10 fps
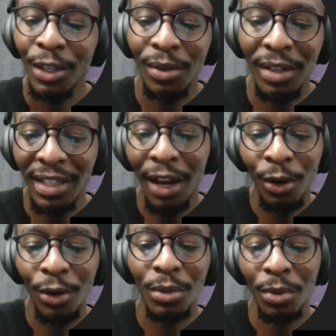So there's a
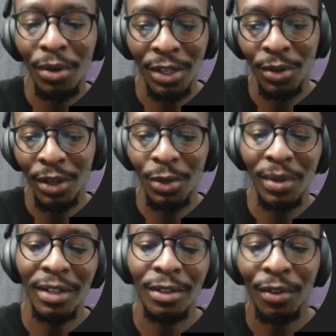lot more that you can do
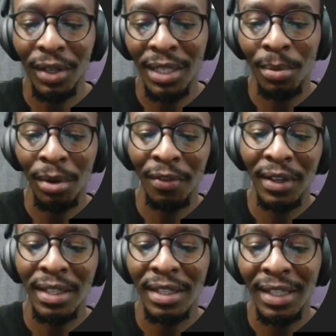with it. So for example, if
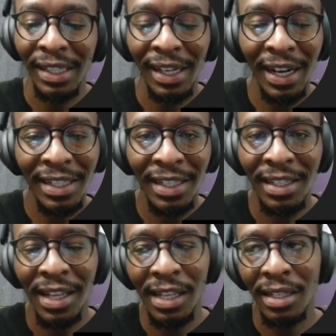it's data analysis,
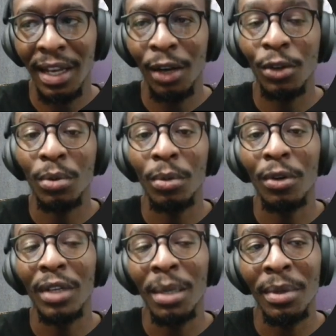there's a lot
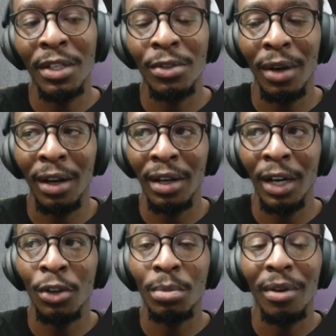more images or a
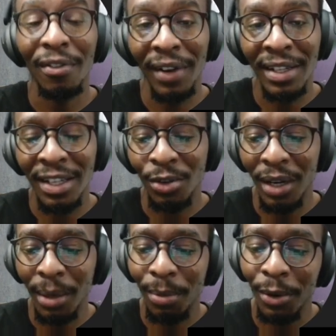lot more files that you
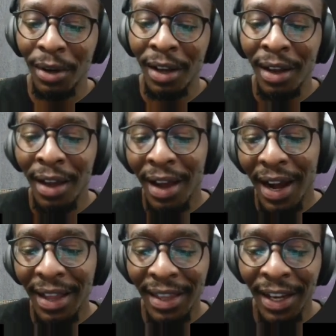can upload.
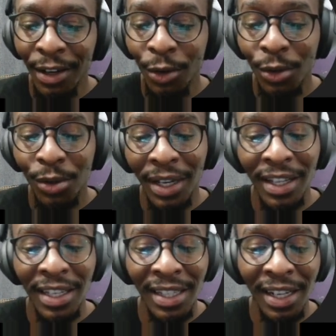And then you also get
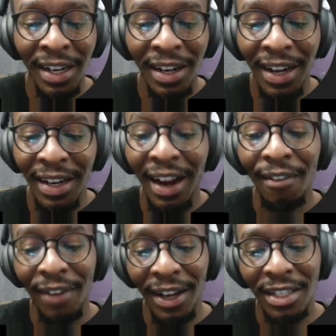the standard and
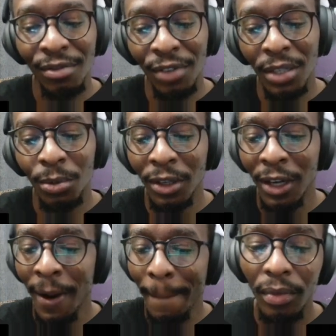advanced voice mode.